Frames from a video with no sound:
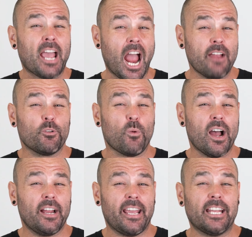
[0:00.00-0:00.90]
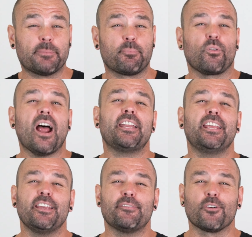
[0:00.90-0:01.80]
Hey everyone, it's Brad
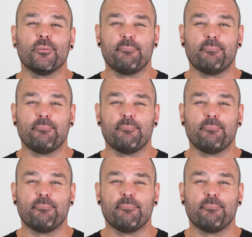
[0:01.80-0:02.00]
here from